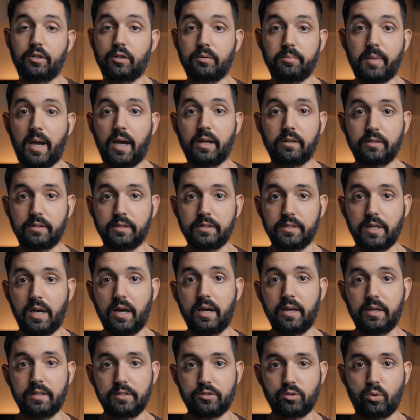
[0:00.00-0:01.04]
your battery
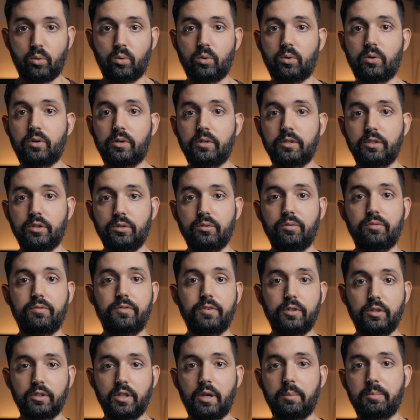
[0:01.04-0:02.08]
dies or you've
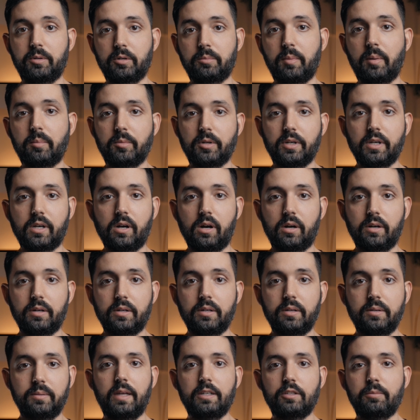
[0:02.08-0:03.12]
filled up your memory card.
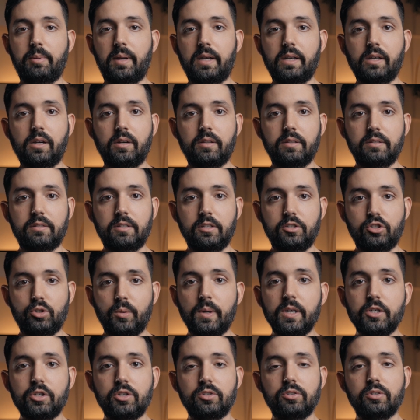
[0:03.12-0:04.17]
And depending on the
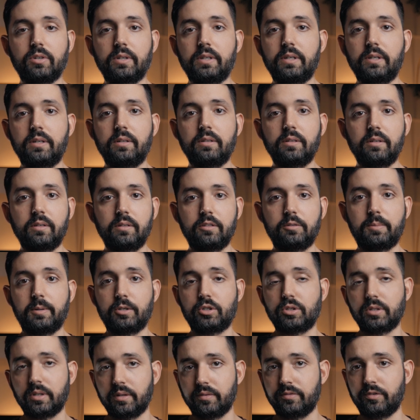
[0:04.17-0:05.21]
situation you're in,
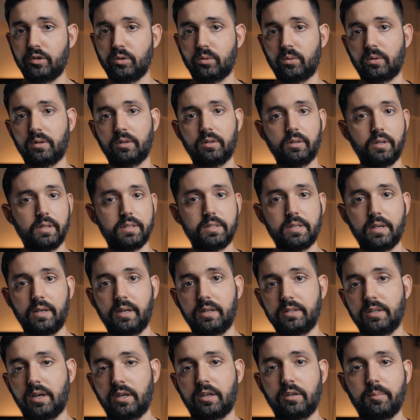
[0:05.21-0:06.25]
especially if you're, let's say,
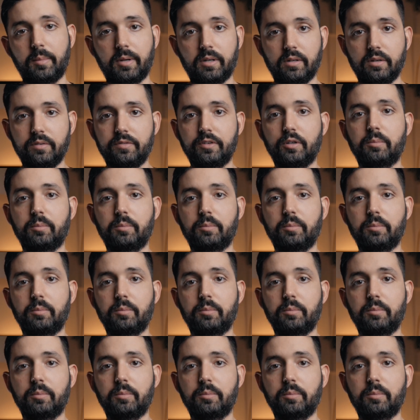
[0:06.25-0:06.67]
a documentary